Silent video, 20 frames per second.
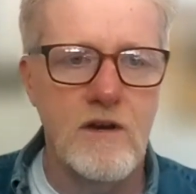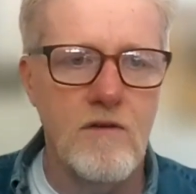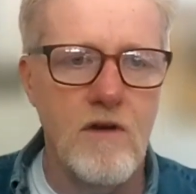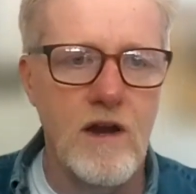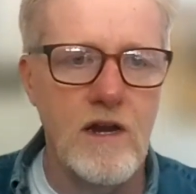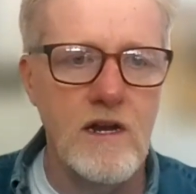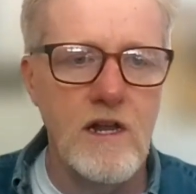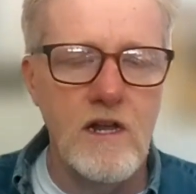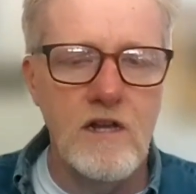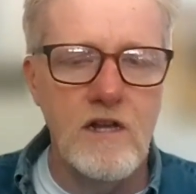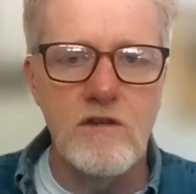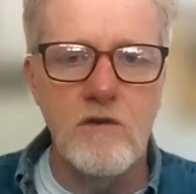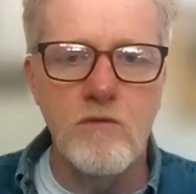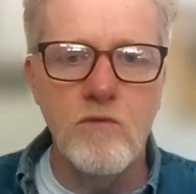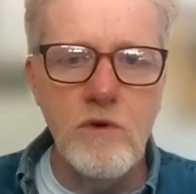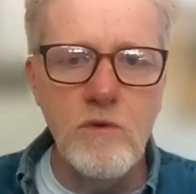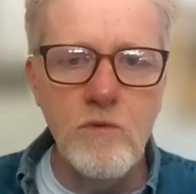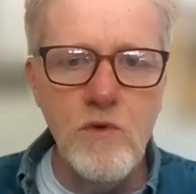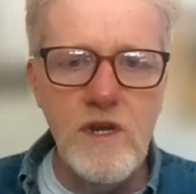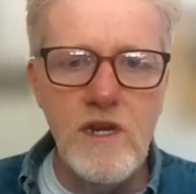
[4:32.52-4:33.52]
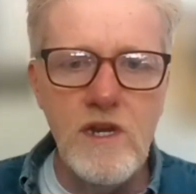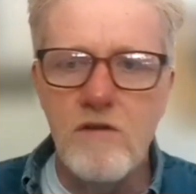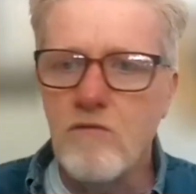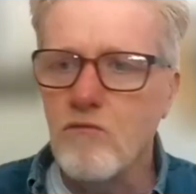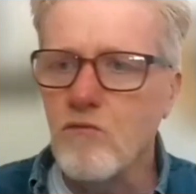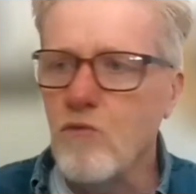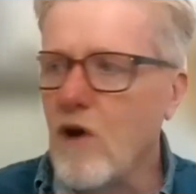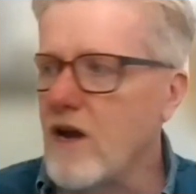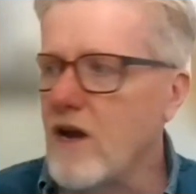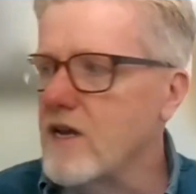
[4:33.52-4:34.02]
Right. So when we
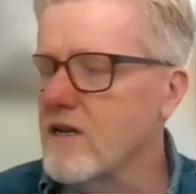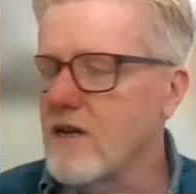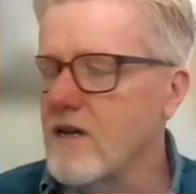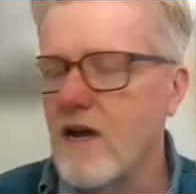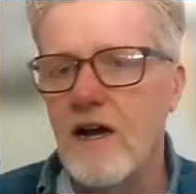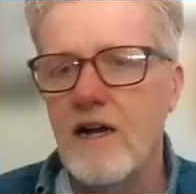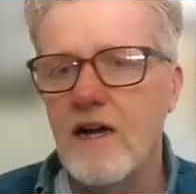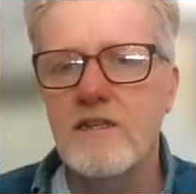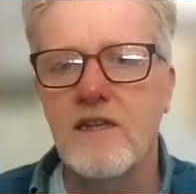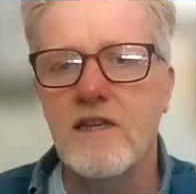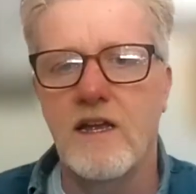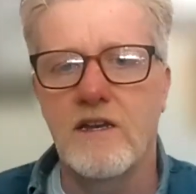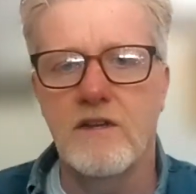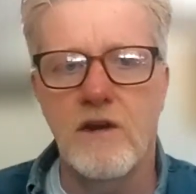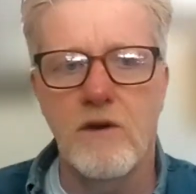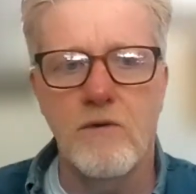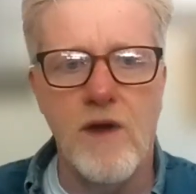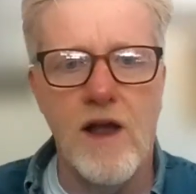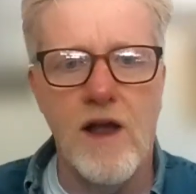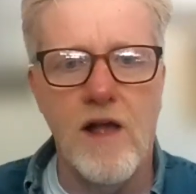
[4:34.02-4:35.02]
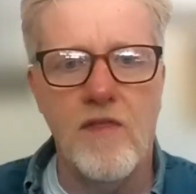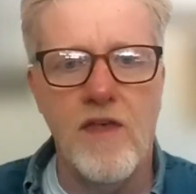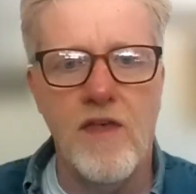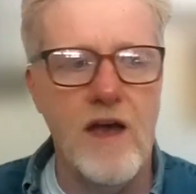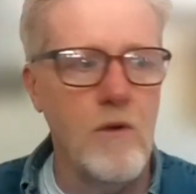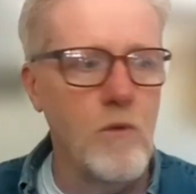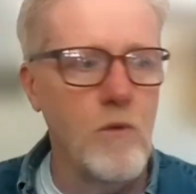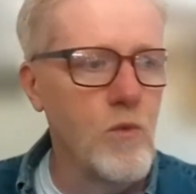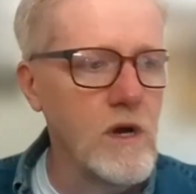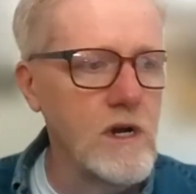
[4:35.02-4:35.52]
write content around
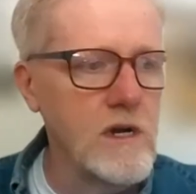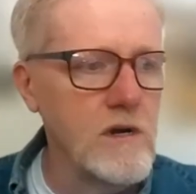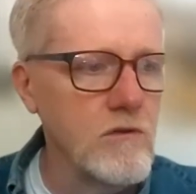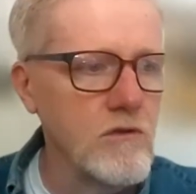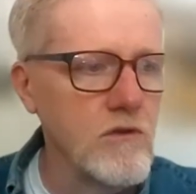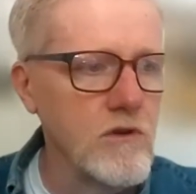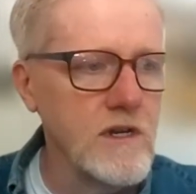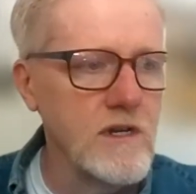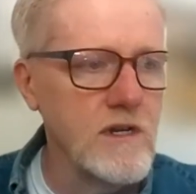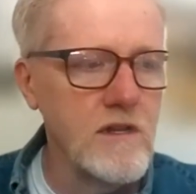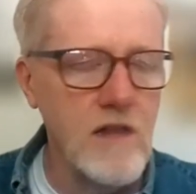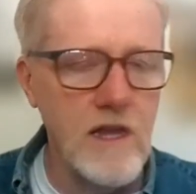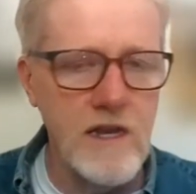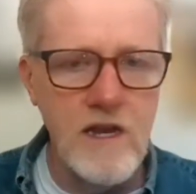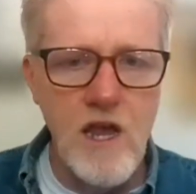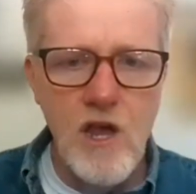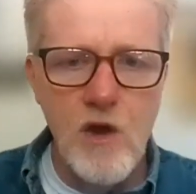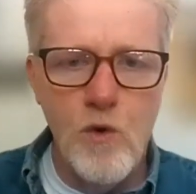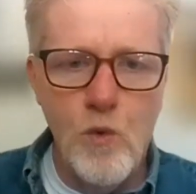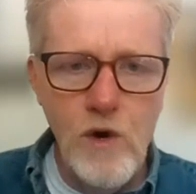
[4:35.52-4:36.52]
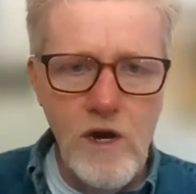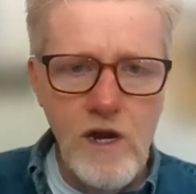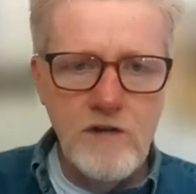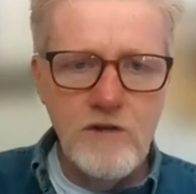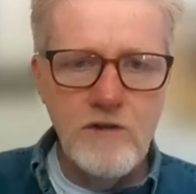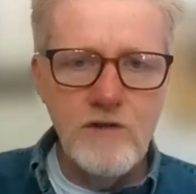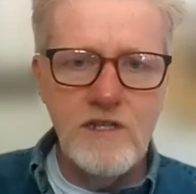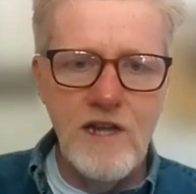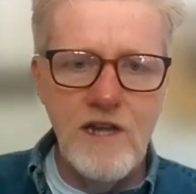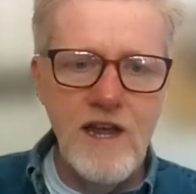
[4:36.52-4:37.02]
that, we're looking like we
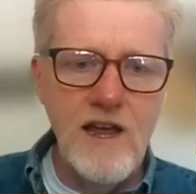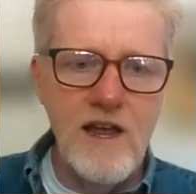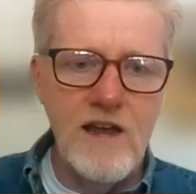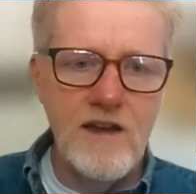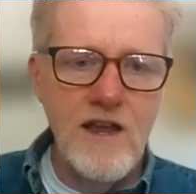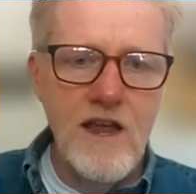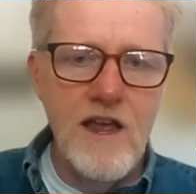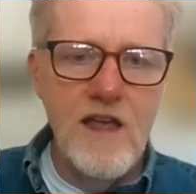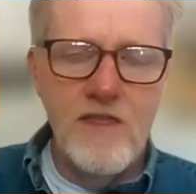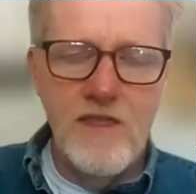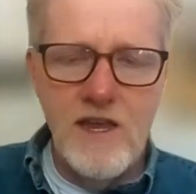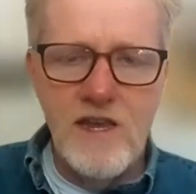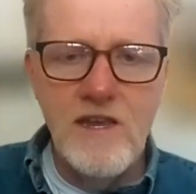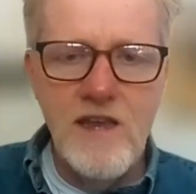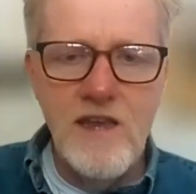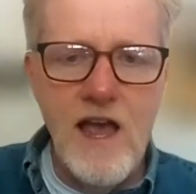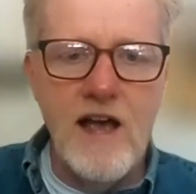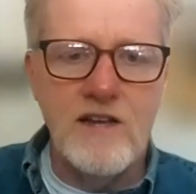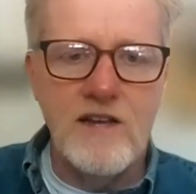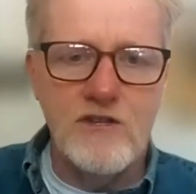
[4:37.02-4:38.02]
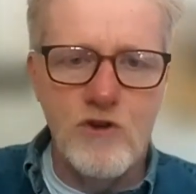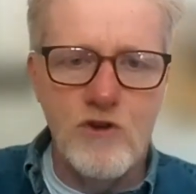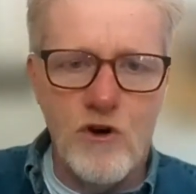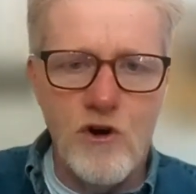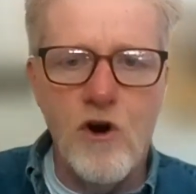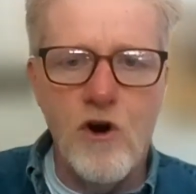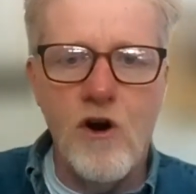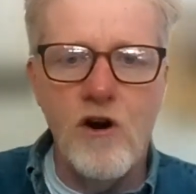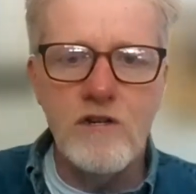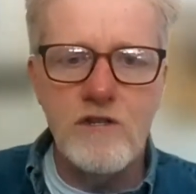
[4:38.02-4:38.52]
understand that yes, your
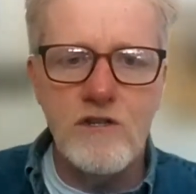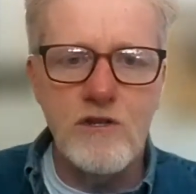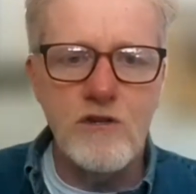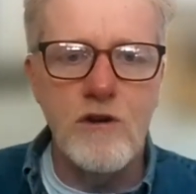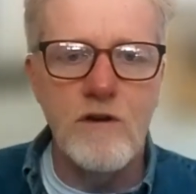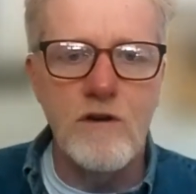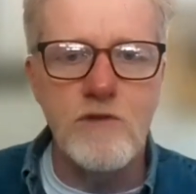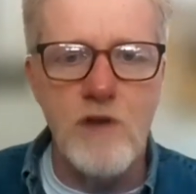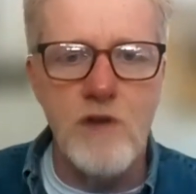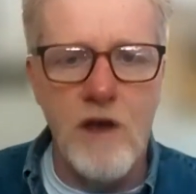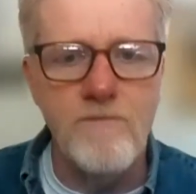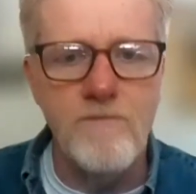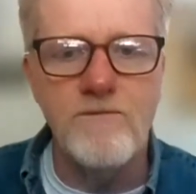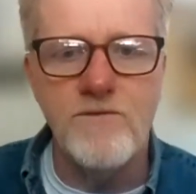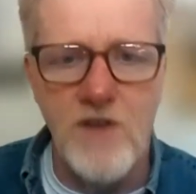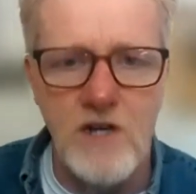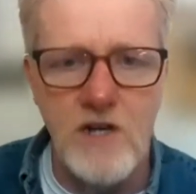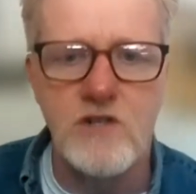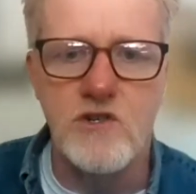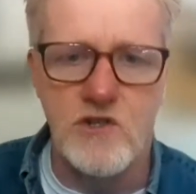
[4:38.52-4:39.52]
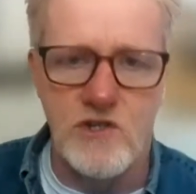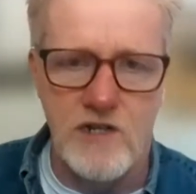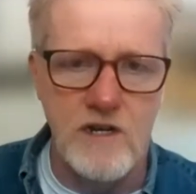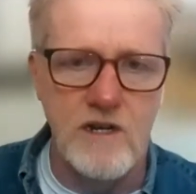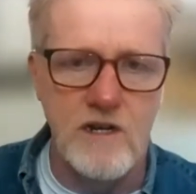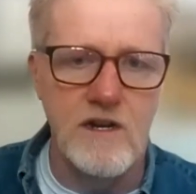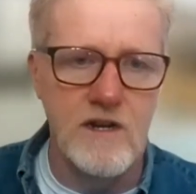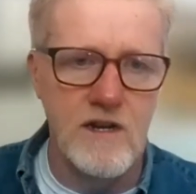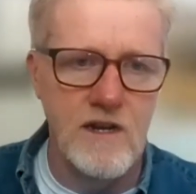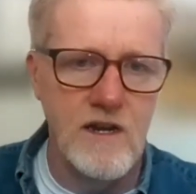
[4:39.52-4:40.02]
car serves a function
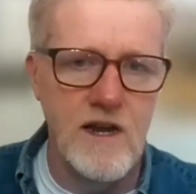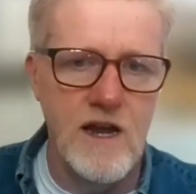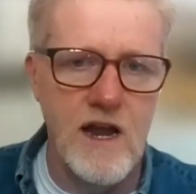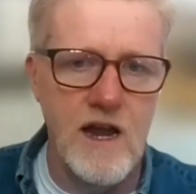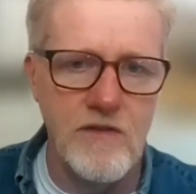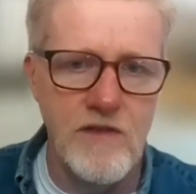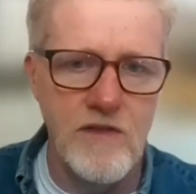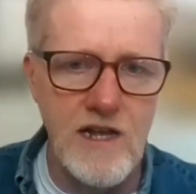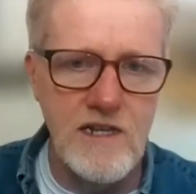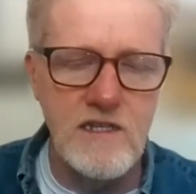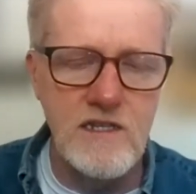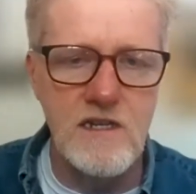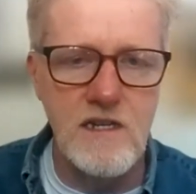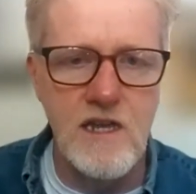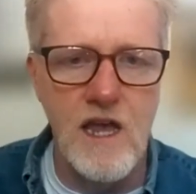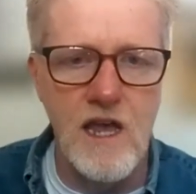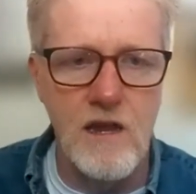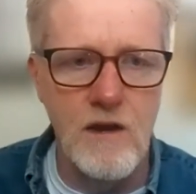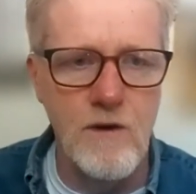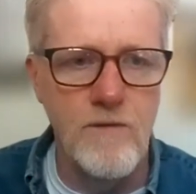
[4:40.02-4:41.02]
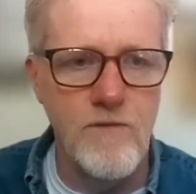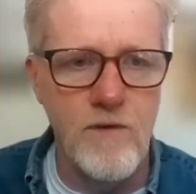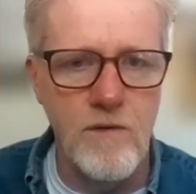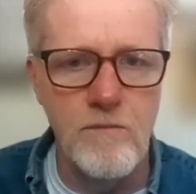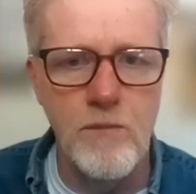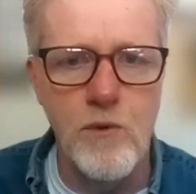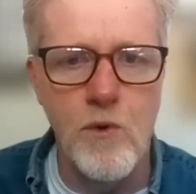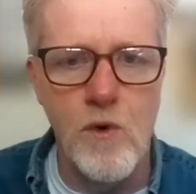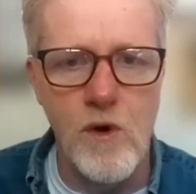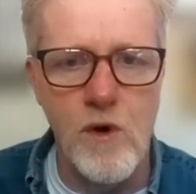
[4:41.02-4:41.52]
and that's to get you
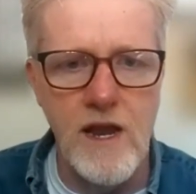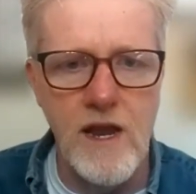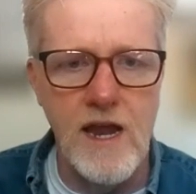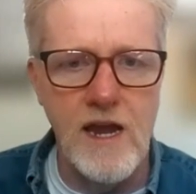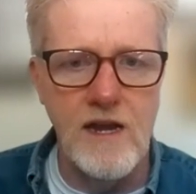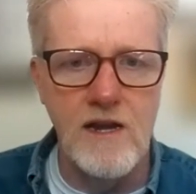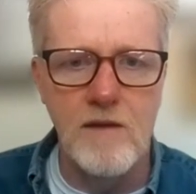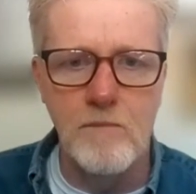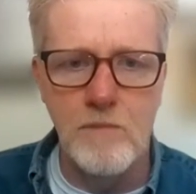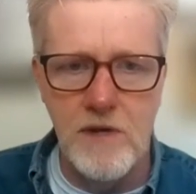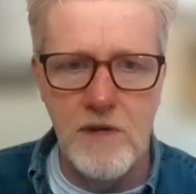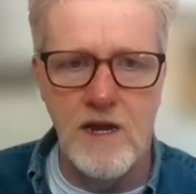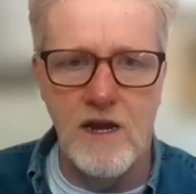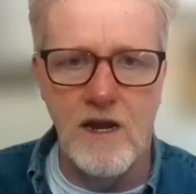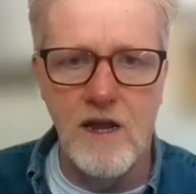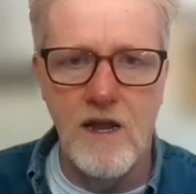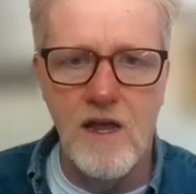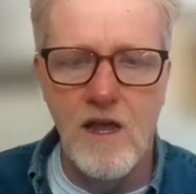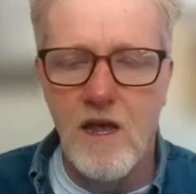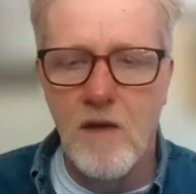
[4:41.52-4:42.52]
from point A to B.